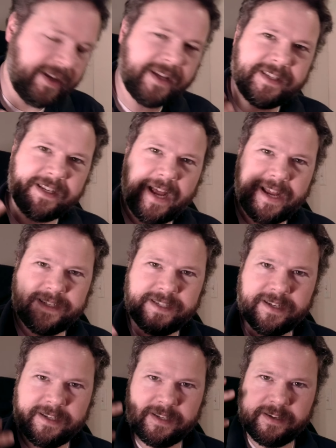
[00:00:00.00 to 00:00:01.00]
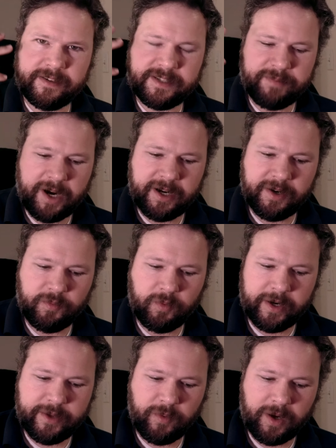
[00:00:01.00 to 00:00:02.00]
has an idea in his mind of
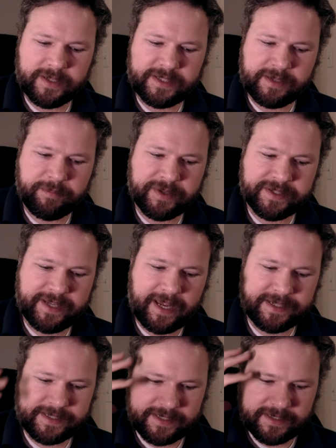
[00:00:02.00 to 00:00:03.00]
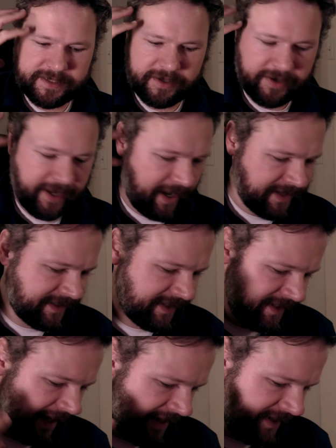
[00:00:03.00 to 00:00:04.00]
what he wants to possess. So he has
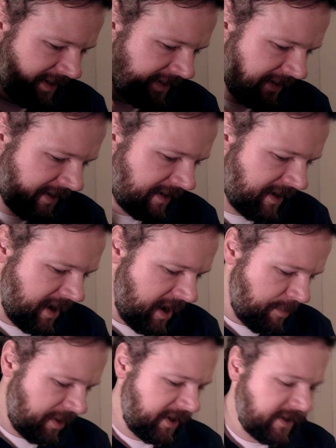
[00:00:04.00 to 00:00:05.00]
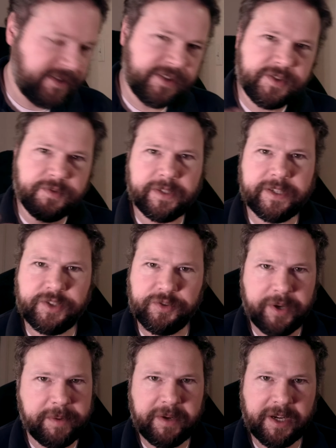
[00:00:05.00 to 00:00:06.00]
this idea, but he's just really
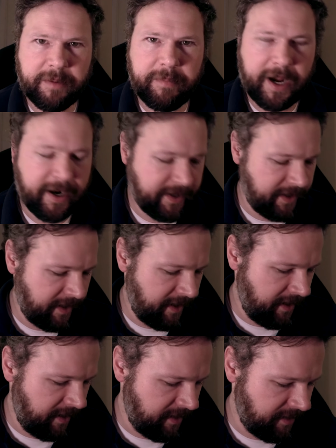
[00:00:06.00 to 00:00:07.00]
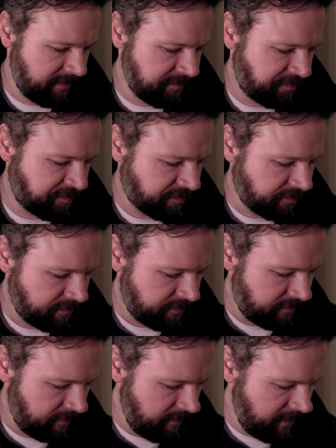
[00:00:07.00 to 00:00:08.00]
dreaming about it.
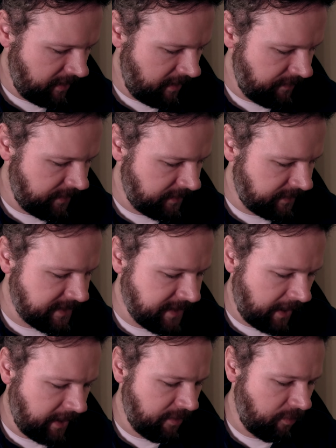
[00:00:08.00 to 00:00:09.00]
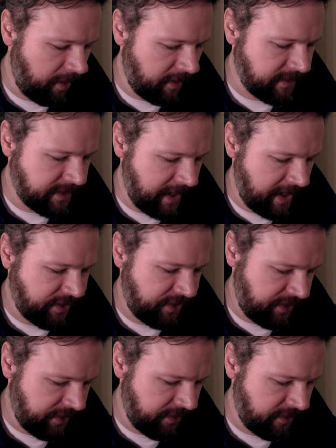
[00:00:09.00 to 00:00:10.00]
And the second one, stage
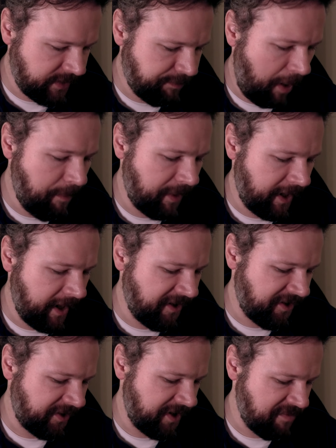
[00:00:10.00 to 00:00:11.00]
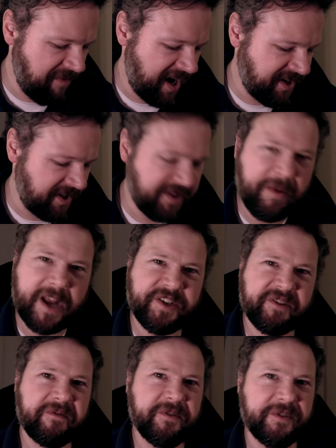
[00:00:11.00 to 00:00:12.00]
two, is Papageno in
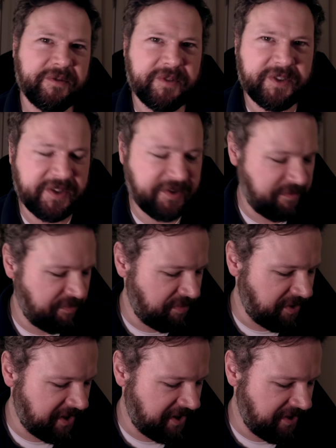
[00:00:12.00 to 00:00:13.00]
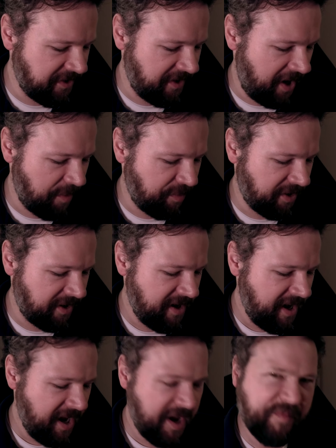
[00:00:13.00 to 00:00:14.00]
Magic Flute, which is a pretty cute opera.
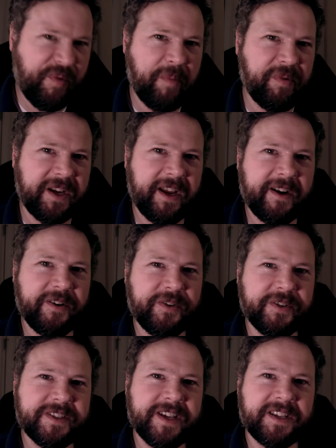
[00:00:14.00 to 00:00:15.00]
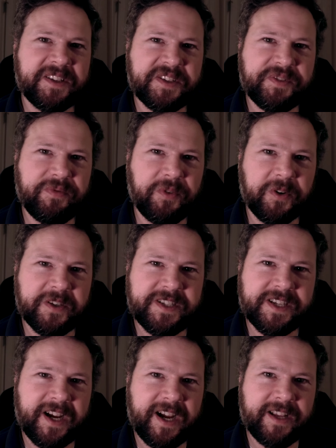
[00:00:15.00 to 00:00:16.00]
Papageno is like this
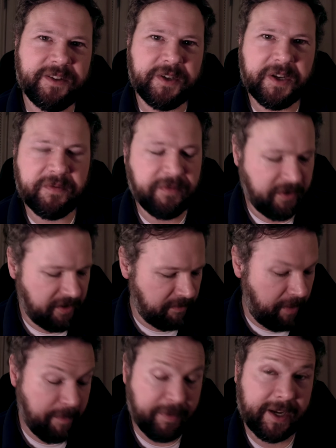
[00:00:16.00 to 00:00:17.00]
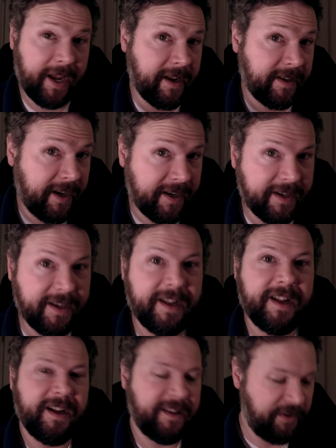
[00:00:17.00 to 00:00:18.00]
forest guy looking for Papagena,
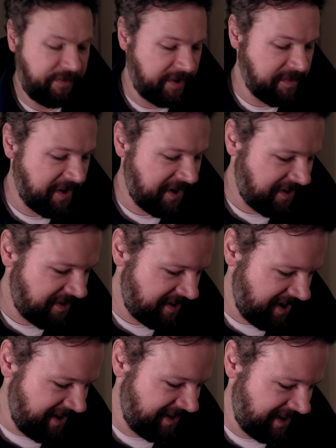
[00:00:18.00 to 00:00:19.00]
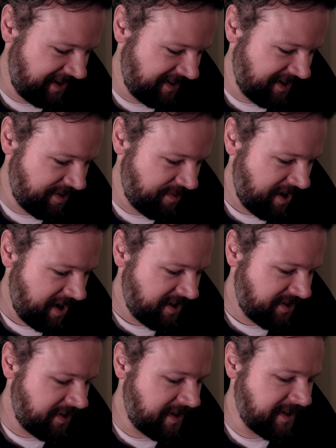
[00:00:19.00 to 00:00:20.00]
the female. And
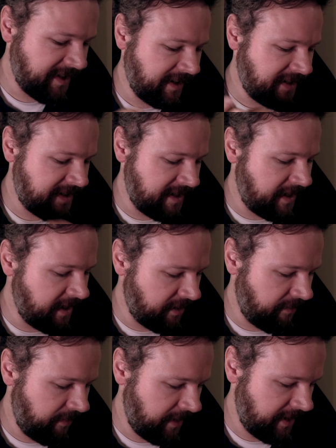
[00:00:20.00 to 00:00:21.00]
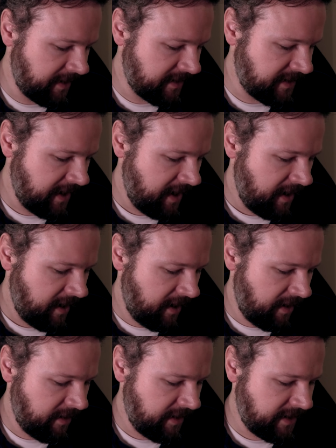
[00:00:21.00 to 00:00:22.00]
so he's seeking phase.
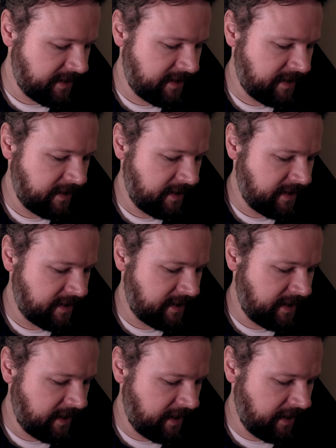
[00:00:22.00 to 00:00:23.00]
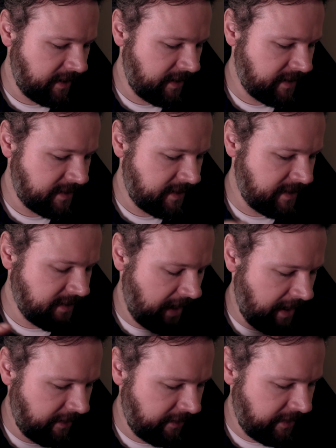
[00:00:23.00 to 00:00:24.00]
He's seeking, he's
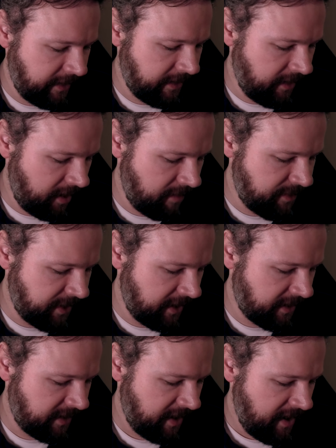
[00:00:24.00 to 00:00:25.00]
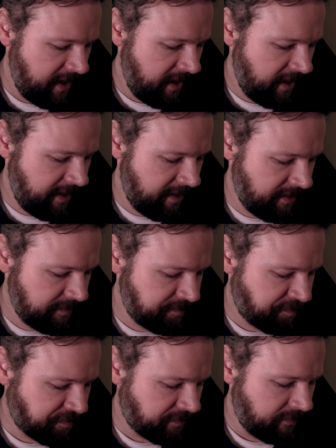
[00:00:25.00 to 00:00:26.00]
desiring an object. And
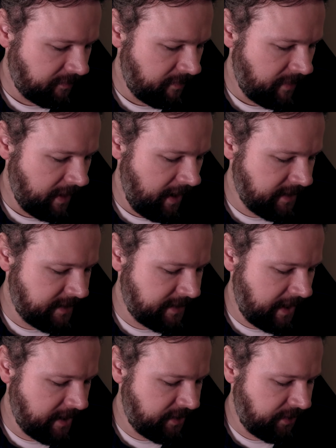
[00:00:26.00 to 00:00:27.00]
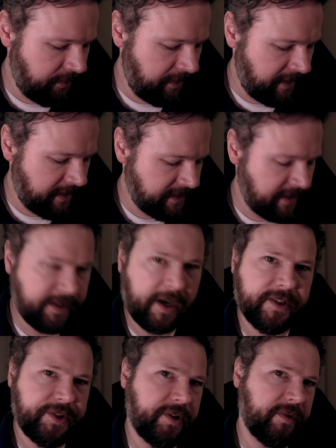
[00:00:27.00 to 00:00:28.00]
stage three is the
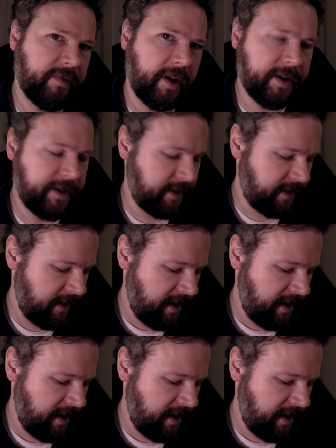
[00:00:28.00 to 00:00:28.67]
Don Giovanni,